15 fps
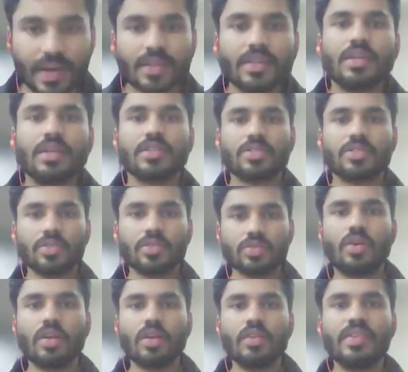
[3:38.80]
10. So to
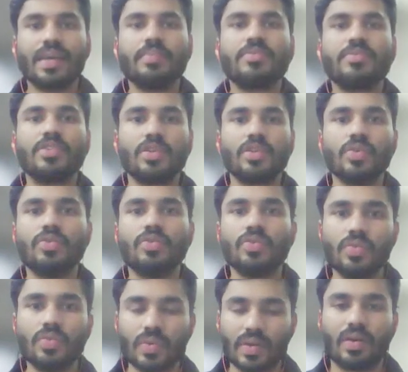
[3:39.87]
solve the MCQs,
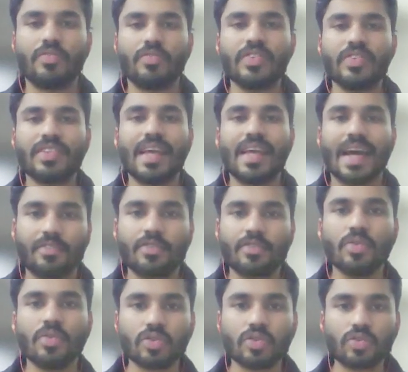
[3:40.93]
you obviously have to
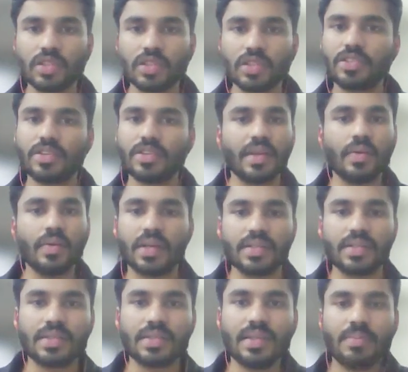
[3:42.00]
go through the theory
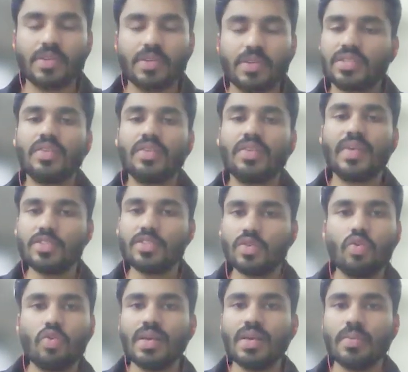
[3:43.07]
once, because otherwise you
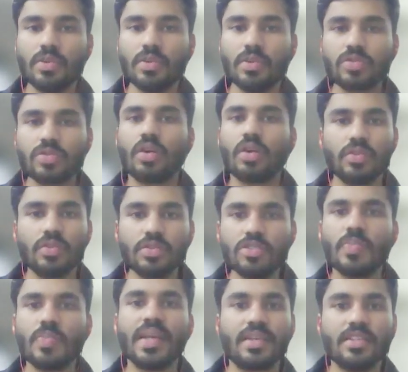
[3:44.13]
won't be able to solve those
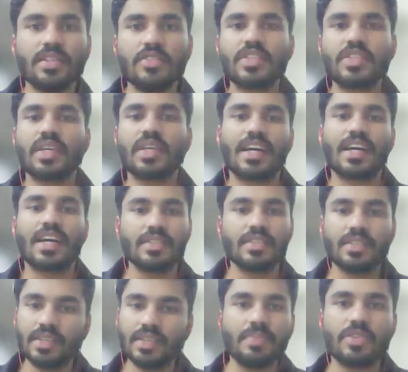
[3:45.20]
numericals which are asked in the
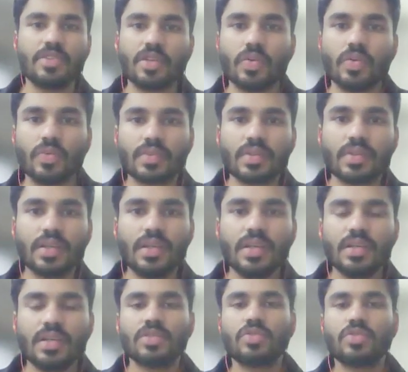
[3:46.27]
MCQs.
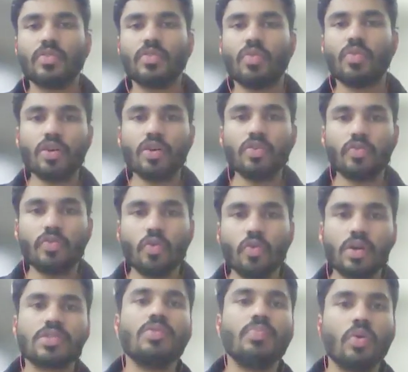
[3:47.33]
So if you want to
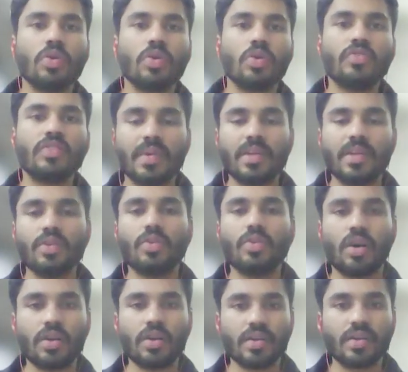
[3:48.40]
focus on both of them and you're
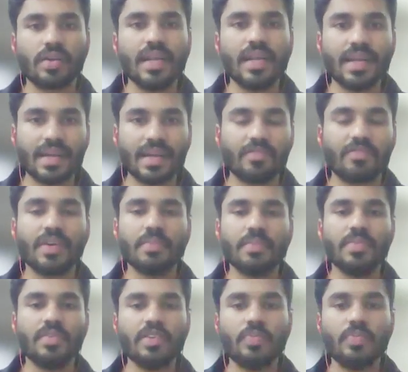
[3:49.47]
not really
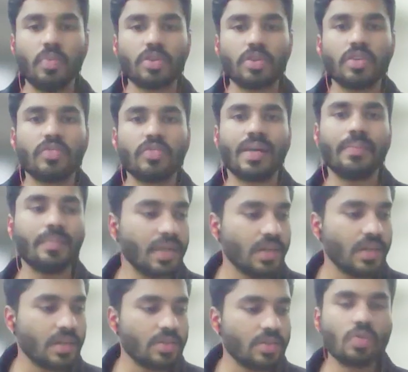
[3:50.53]
comfortable with both of them,
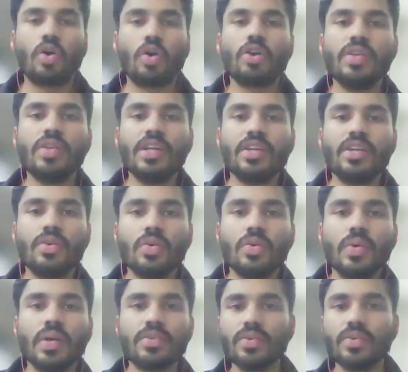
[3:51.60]
so what you need to do
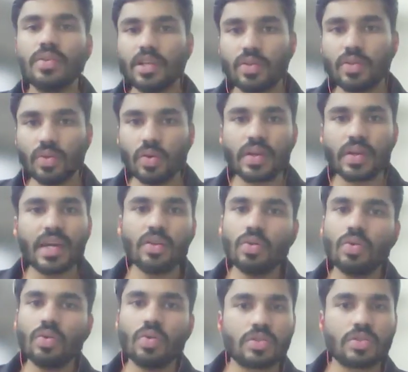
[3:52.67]
is you need to look at your
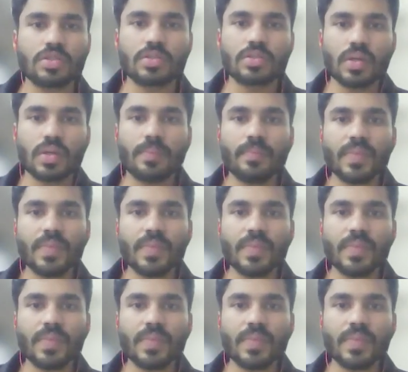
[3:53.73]
notes. Okay,